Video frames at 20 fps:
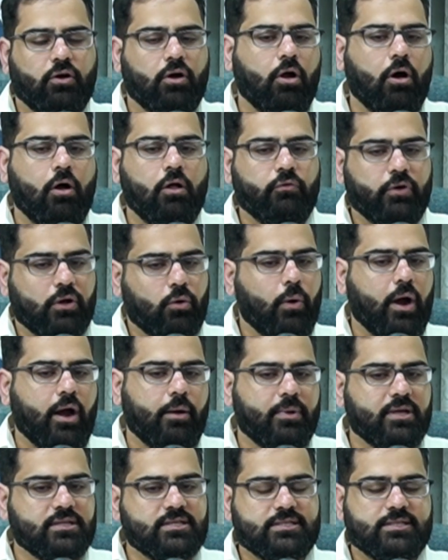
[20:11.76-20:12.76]
are all
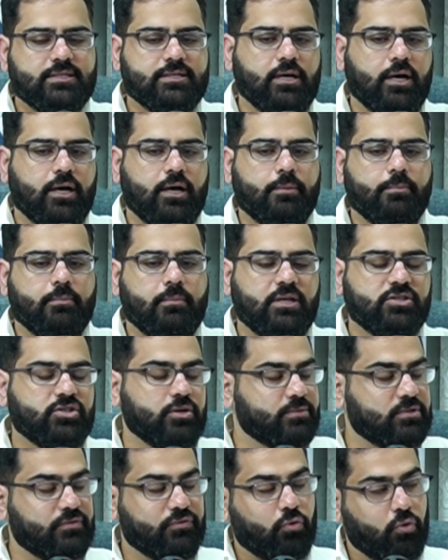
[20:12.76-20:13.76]
requirements in
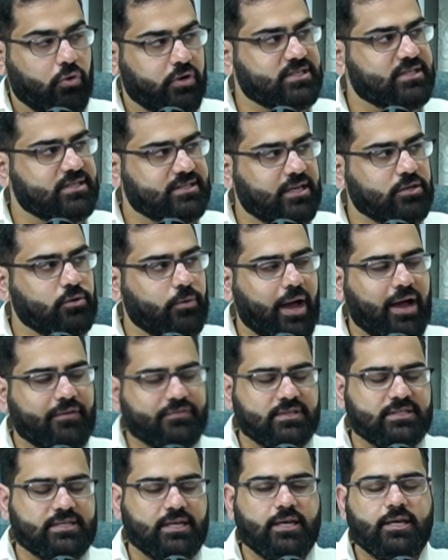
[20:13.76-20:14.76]
terms of courses that you have
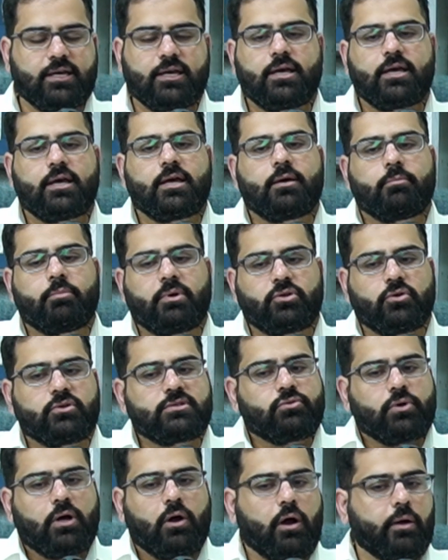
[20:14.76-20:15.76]
to take, but those
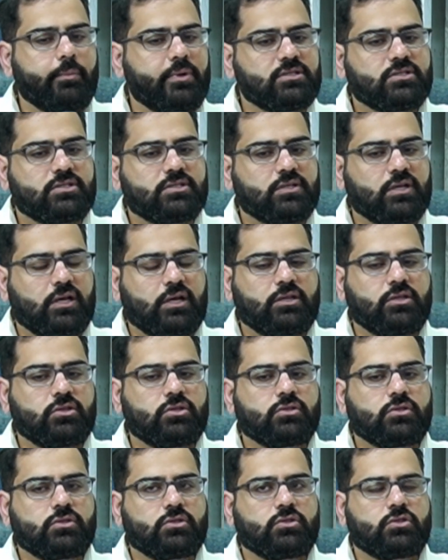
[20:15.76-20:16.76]
requirements
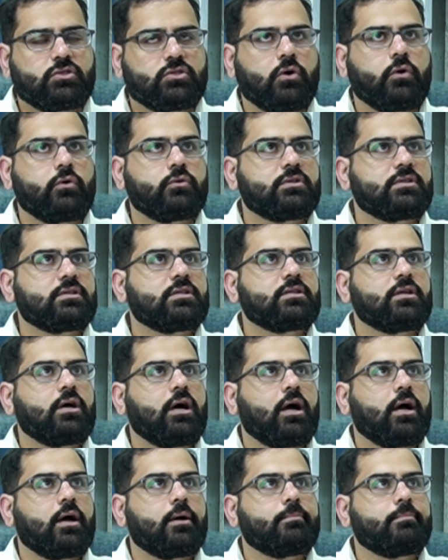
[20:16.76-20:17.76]
don't
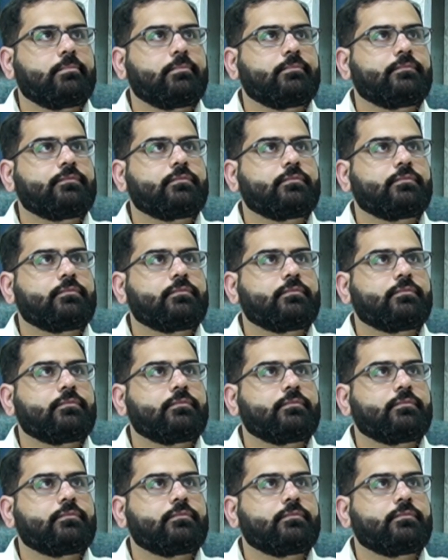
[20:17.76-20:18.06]
um,